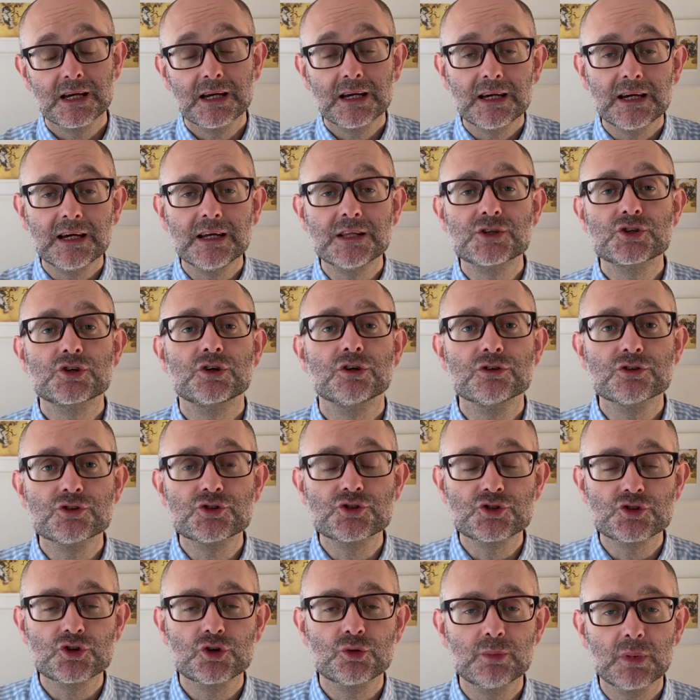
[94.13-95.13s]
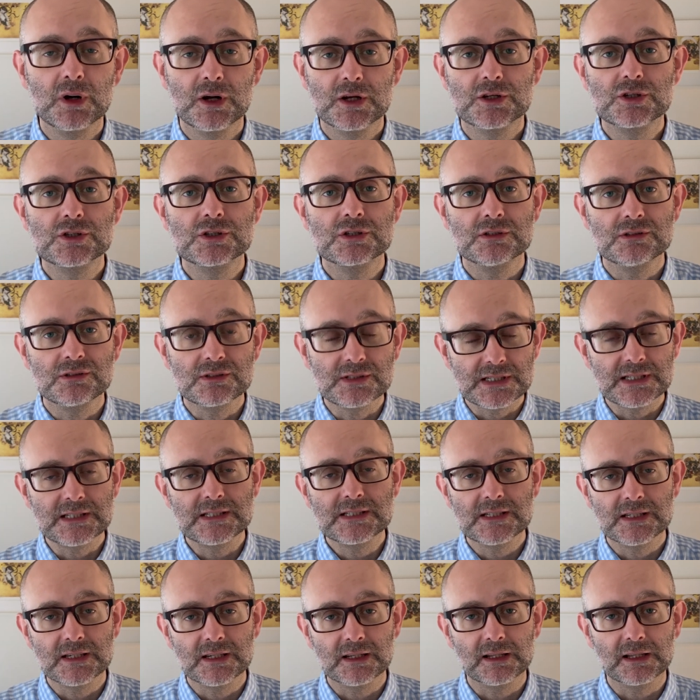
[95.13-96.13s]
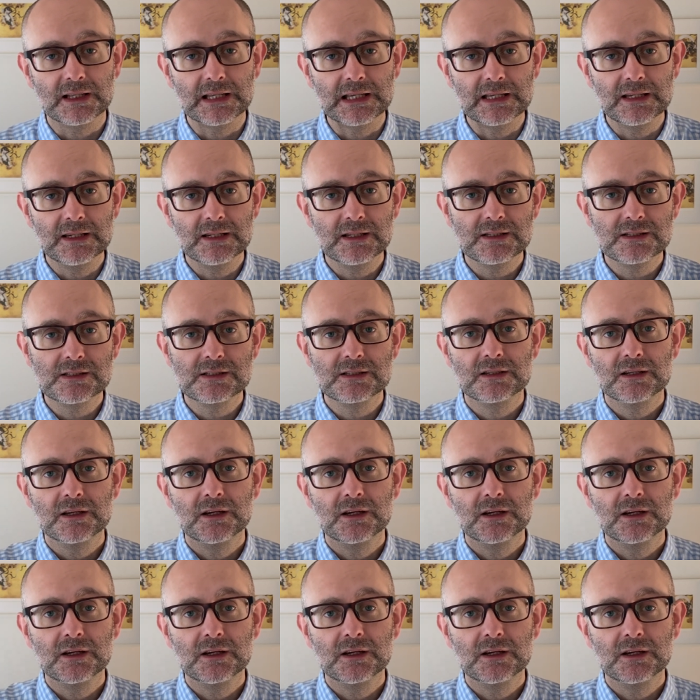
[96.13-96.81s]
it's got so much detail in it,